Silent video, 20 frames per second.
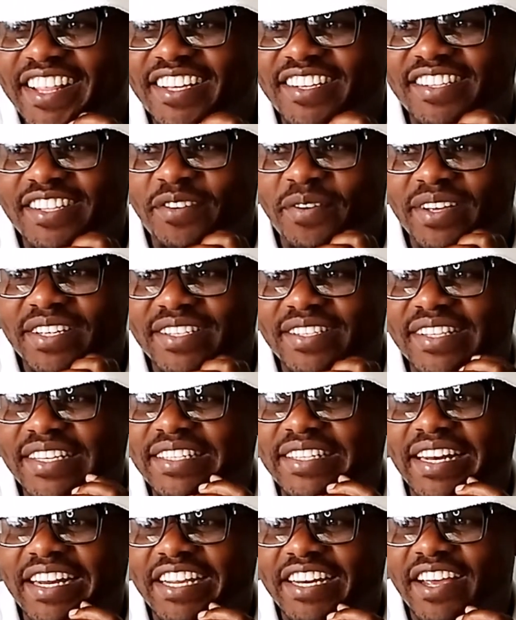There was this
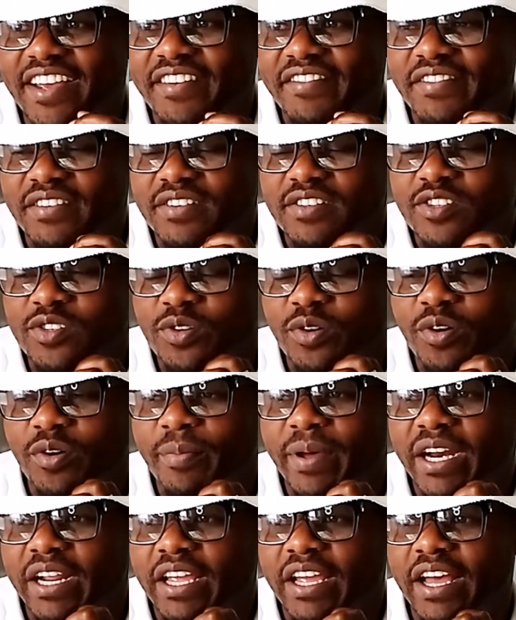lady I even saw,
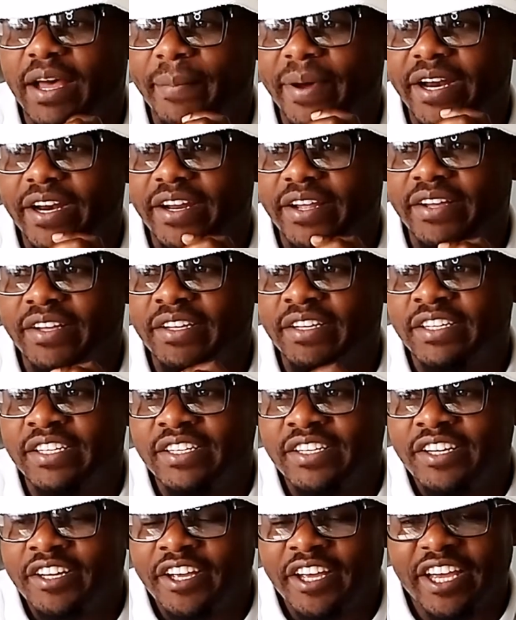Barke Amanda,
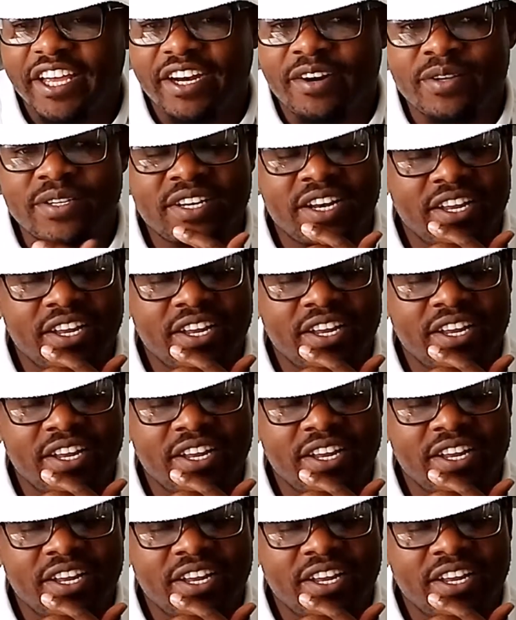and I was